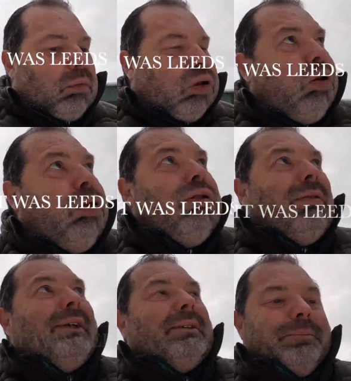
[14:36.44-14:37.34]

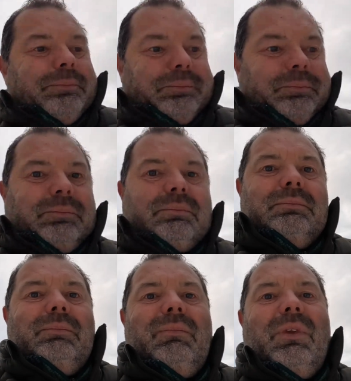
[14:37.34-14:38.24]
And
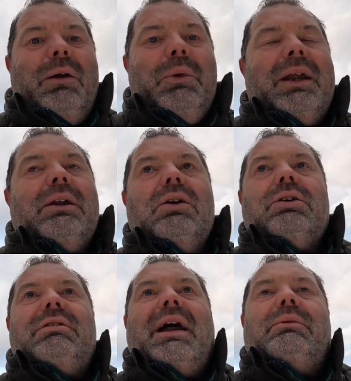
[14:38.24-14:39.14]
we had a
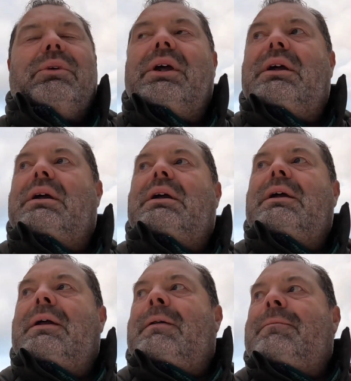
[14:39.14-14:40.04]
look round,
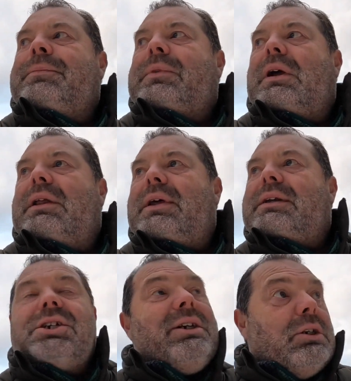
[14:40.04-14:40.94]
and then
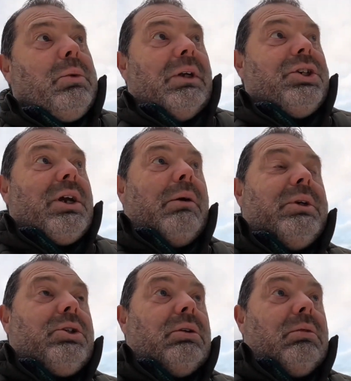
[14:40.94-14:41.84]
he's in his wheelchair.
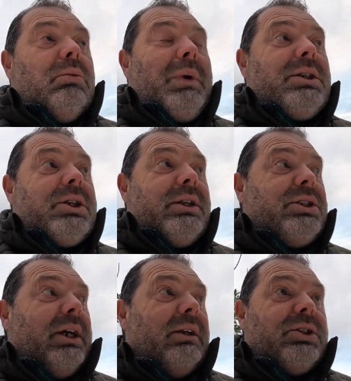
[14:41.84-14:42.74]
Went to the
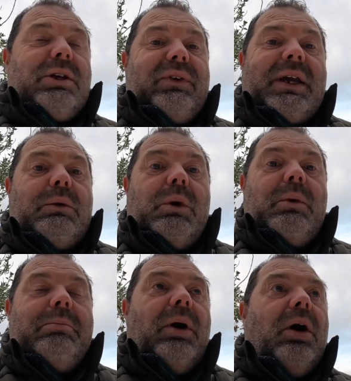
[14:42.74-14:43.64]
tills. I forget what
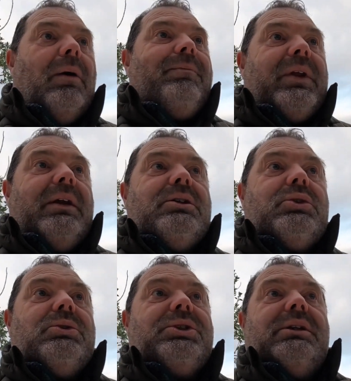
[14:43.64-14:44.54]
we bought. And as
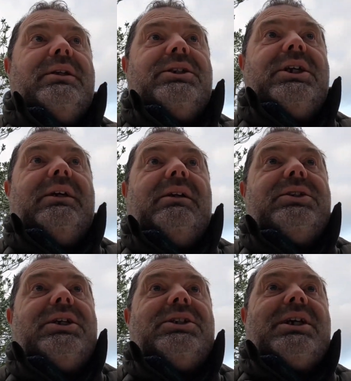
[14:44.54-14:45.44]
we was at the
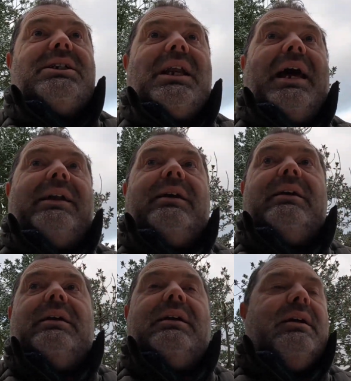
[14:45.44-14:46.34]
tills, he says, "Lad,
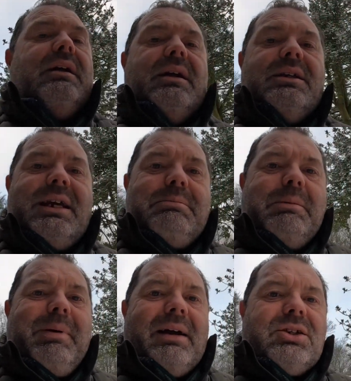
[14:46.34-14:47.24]
take me
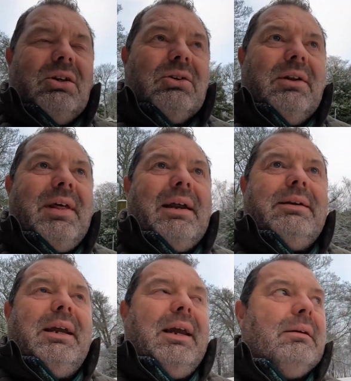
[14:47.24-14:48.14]
back to look at that
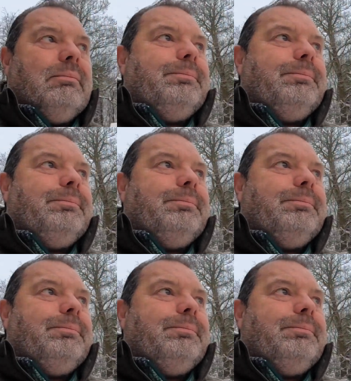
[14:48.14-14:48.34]
deer."